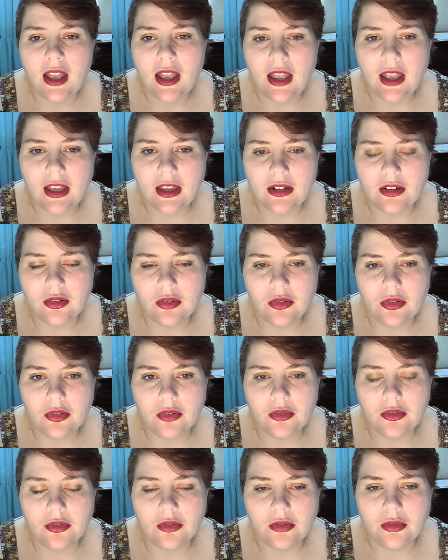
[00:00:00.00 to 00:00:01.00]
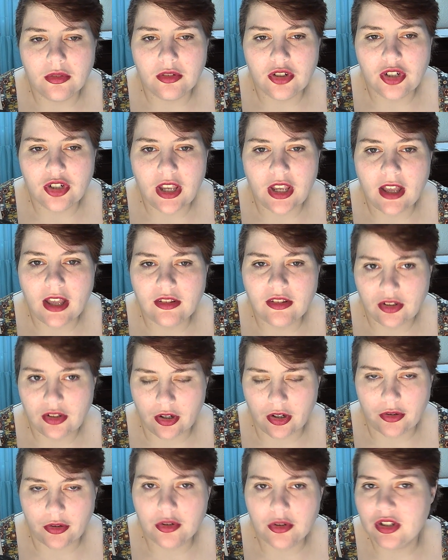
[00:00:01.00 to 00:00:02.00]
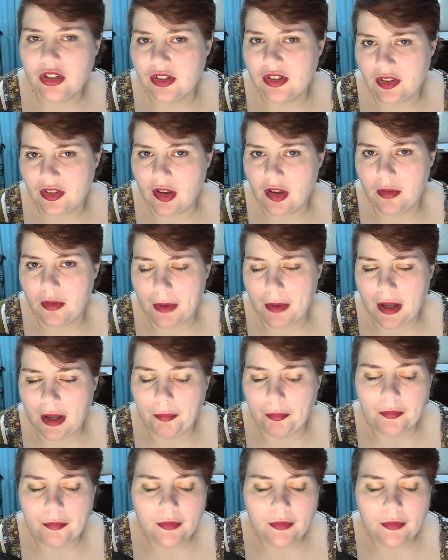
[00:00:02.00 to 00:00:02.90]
And she has a daughter. She's a single mom.